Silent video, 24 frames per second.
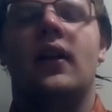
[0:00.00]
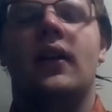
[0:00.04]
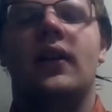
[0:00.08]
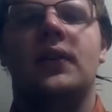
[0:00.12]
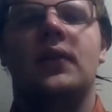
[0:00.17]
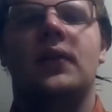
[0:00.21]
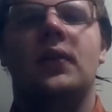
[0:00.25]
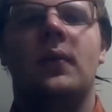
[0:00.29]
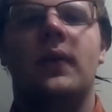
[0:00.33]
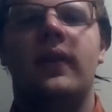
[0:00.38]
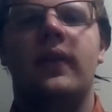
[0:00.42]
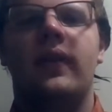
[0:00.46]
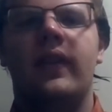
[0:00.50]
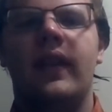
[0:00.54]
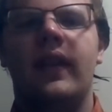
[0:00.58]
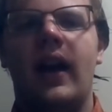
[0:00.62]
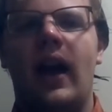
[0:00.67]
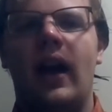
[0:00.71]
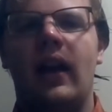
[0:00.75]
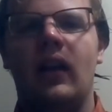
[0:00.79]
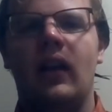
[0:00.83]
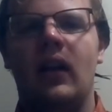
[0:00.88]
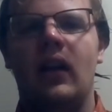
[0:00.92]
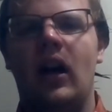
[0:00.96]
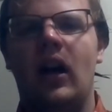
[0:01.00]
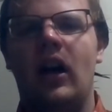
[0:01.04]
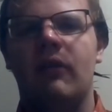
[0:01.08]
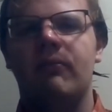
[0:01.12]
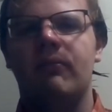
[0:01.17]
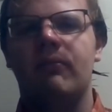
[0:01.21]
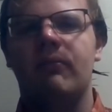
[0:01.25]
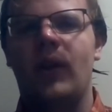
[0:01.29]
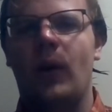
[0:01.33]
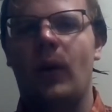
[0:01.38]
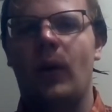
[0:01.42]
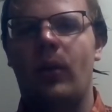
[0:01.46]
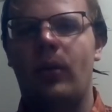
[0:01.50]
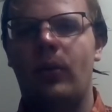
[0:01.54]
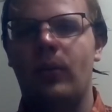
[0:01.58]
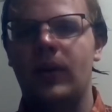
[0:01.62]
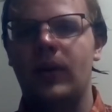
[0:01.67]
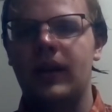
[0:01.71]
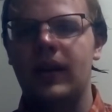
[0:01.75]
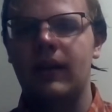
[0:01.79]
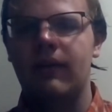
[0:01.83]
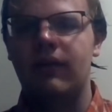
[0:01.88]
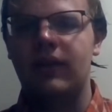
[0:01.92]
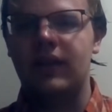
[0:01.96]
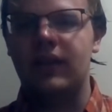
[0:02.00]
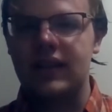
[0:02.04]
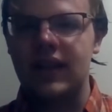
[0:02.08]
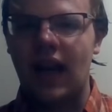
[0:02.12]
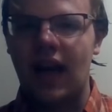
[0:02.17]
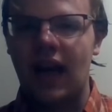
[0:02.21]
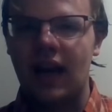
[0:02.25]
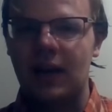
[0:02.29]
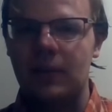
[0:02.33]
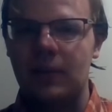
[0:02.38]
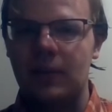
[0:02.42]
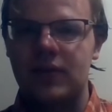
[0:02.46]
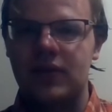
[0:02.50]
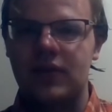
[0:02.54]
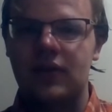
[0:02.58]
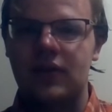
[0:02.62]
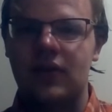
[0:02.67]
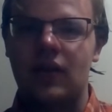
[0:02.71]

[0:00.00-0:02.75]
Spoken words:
So with that, there are three different types.